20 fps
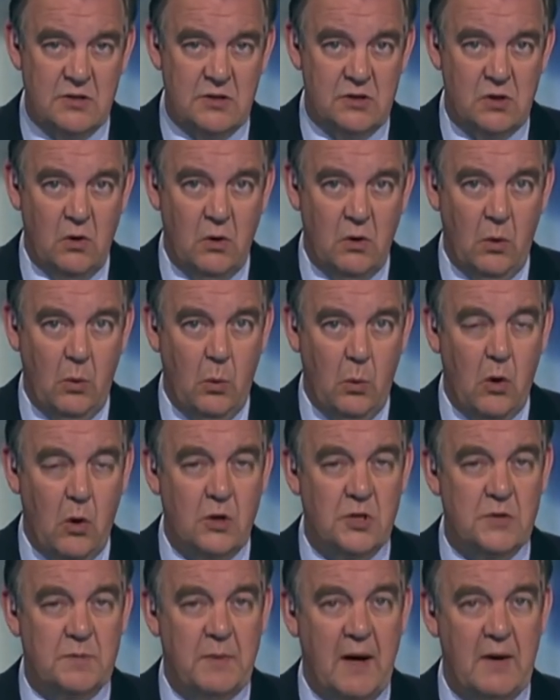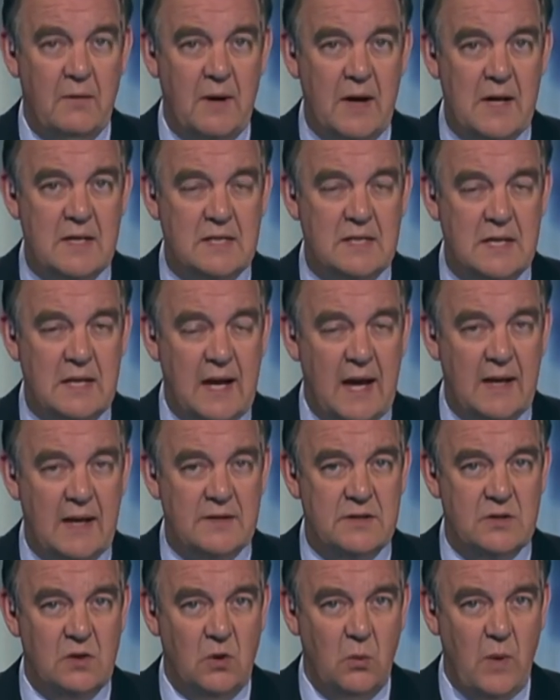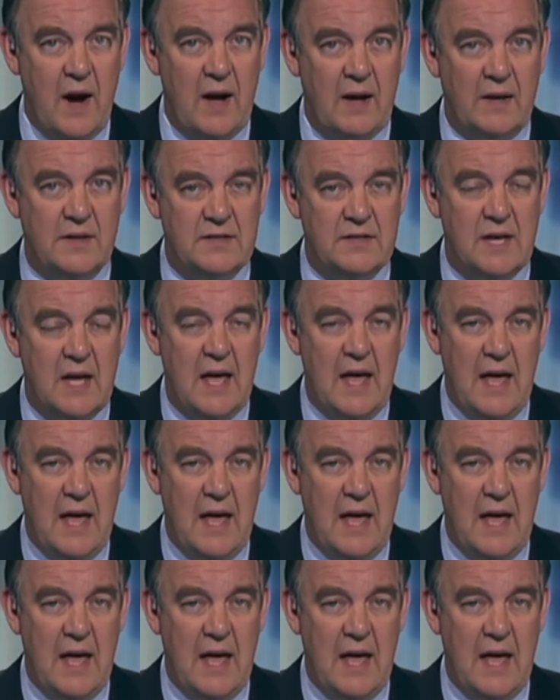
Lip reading: Donald Walsh by raising cancer awareness